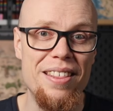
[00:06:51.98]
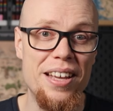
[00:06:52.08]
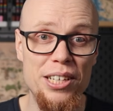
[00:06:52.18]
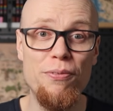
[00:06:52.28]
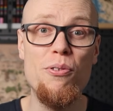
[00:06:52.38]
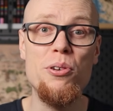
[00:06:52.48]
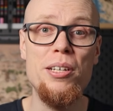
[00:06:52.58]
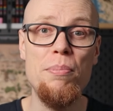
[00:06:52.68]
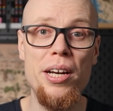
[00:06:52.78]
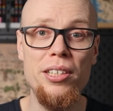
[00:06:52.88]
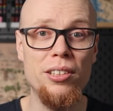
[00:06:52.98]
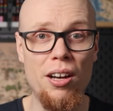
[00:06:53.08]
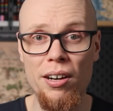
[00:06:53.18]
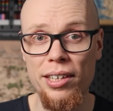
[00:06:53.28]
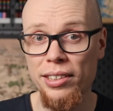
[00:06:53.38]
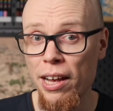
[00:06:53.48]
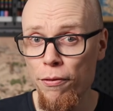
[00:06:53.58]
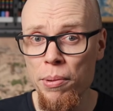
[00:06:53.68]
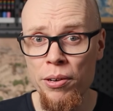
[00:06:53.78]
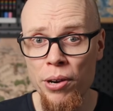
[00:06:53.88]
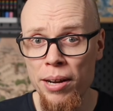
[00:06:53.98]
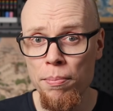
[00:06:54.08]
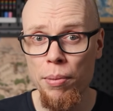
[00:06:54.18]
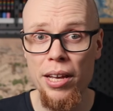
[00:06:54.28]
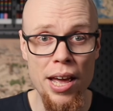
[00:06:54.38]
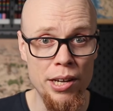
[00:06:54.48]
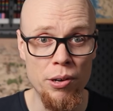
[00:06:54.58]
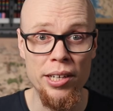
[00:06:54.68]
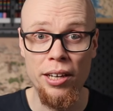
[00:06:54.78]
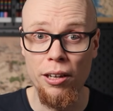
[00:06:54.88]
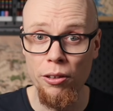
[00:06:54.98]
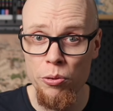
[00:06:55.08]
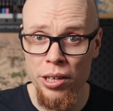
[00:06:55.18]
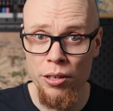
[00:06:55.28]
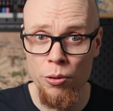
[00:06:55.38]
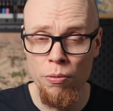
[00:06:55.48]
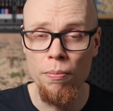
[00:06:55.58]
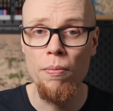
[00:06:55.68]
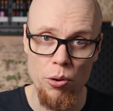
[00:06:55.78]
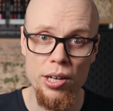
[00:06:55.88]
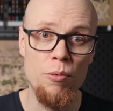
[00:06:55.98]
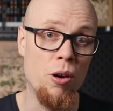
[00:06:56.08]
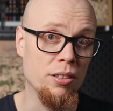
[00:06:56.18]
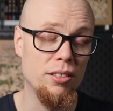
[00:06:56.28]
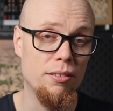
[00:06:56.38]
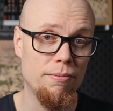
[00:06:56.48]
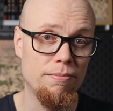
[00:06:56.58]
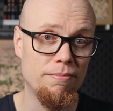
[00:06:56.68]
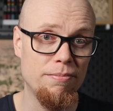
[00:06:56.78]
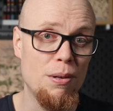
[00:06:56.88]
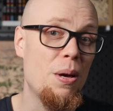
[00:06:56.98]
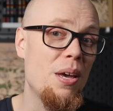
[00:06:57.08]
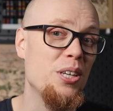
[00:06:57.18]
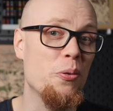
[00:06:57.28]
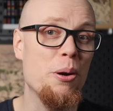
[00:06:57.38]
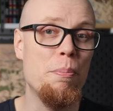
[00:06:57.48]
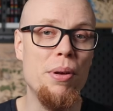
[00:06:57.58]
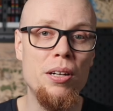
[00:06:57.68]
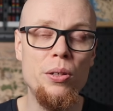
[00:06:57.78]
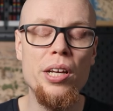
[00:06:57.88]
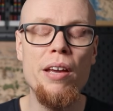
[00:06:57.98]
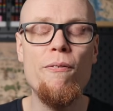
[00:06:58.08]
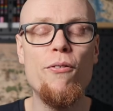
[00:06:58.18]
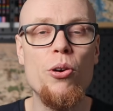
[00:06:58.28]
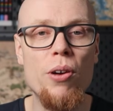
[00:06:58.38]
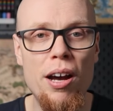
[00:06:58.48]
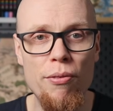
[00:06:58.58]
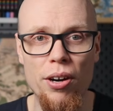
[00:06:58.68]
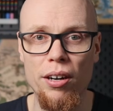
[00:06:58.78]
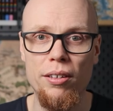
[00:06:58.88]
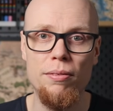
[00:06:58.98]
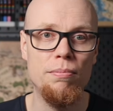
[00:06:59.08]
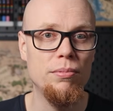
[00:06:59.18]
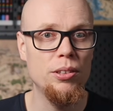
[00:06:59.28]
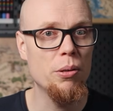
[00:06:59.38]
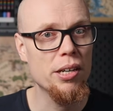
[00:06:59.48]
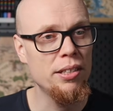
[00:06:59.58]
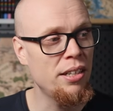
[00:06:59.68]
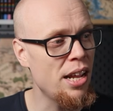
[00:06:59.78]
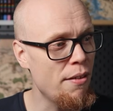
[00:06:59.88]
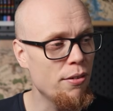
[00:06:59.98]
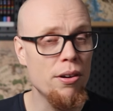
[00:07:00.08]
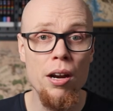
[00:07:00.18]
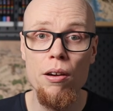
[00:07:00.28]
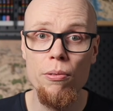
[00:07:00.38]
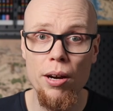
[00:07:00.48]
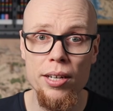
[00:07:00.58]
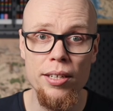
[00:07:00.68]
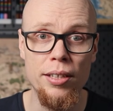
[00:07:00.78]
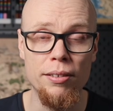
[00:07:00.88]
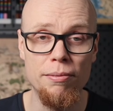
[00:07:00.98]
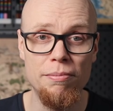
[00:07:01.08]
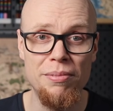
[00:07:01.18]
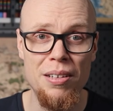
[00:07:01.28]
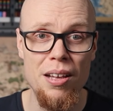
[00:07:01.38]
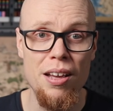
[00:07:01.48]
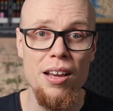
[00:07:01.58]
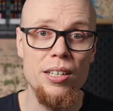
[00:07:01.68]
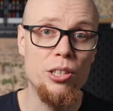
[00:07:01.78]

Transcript: that is 14 pages long and has never been read by anyone, including you, more than once. You are building forever. You are never writing. The